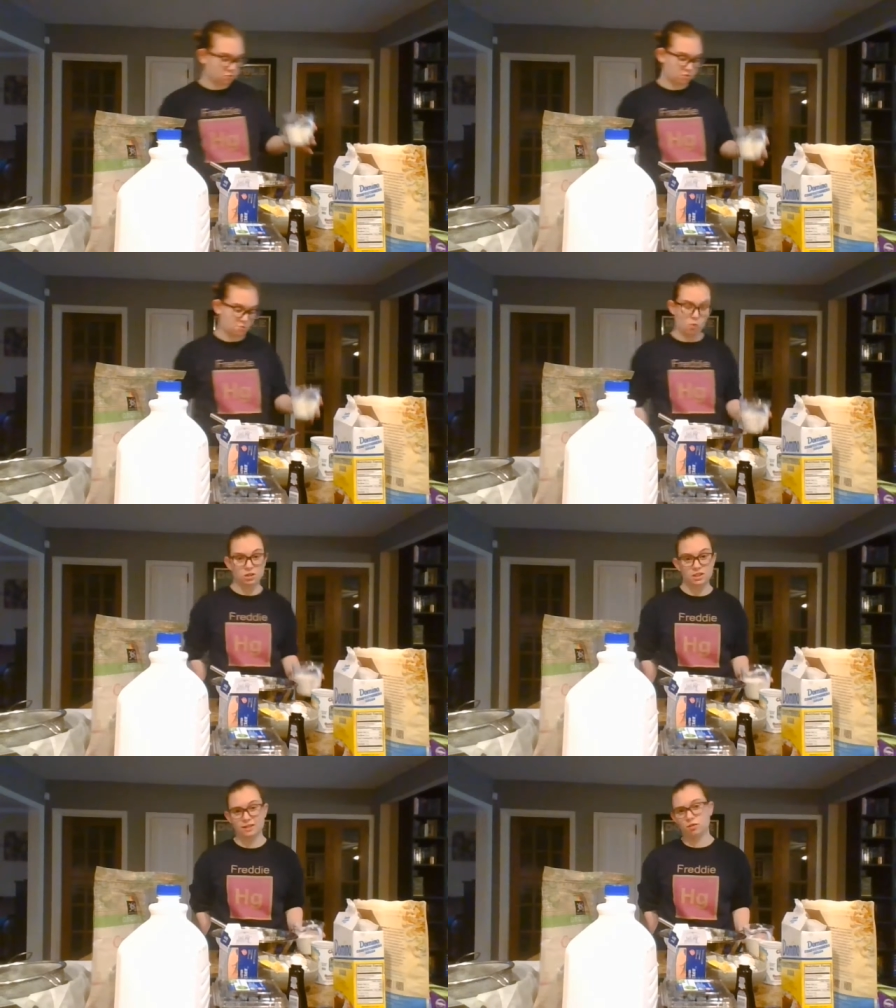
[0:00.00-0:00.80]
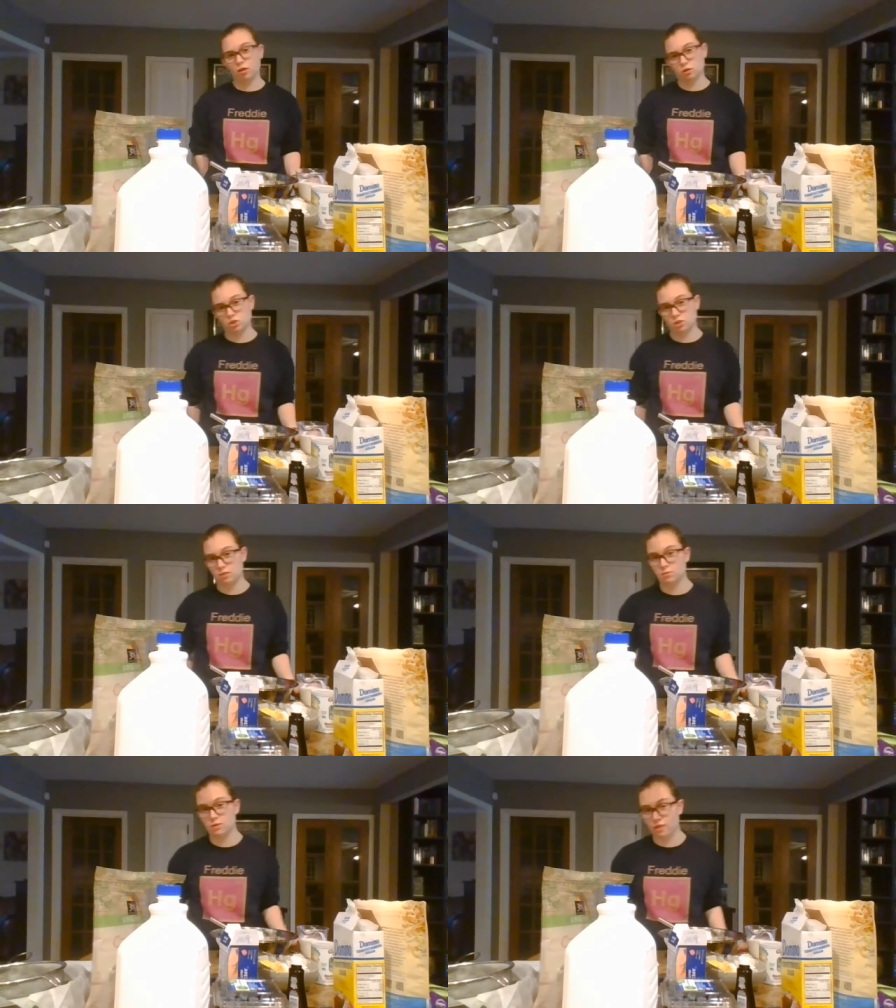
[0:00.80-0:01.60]
uses more technology
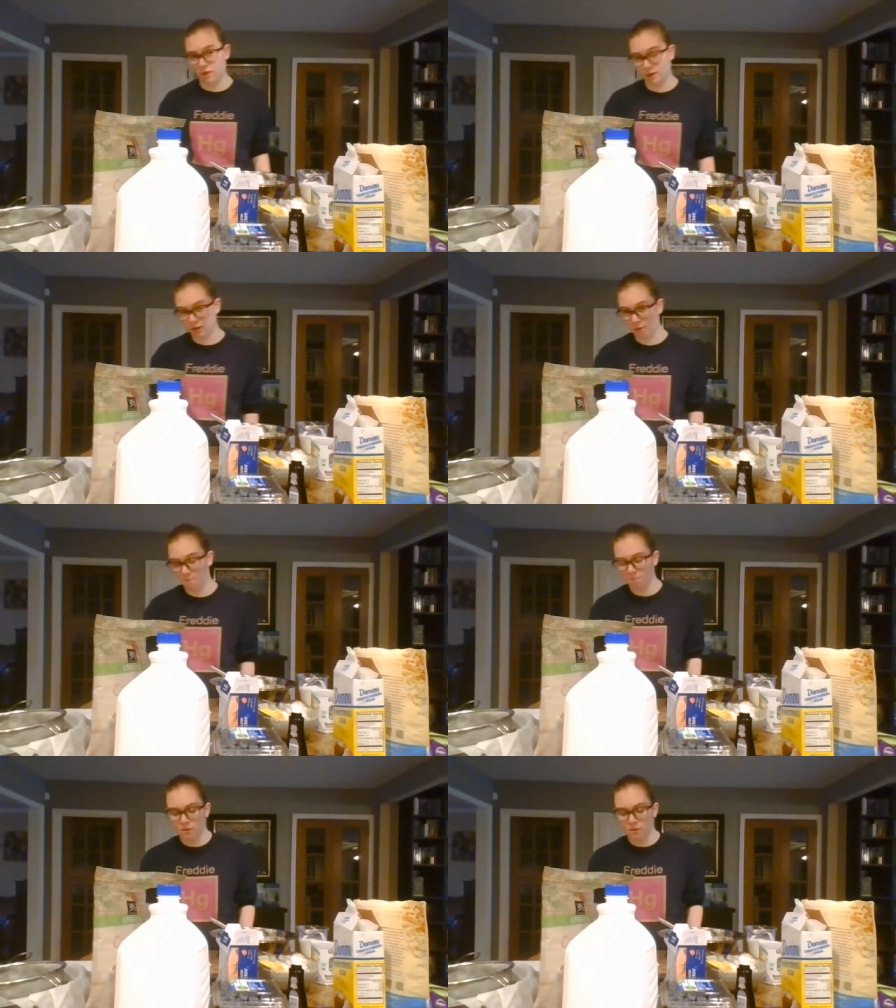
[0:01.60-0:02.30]
than we think.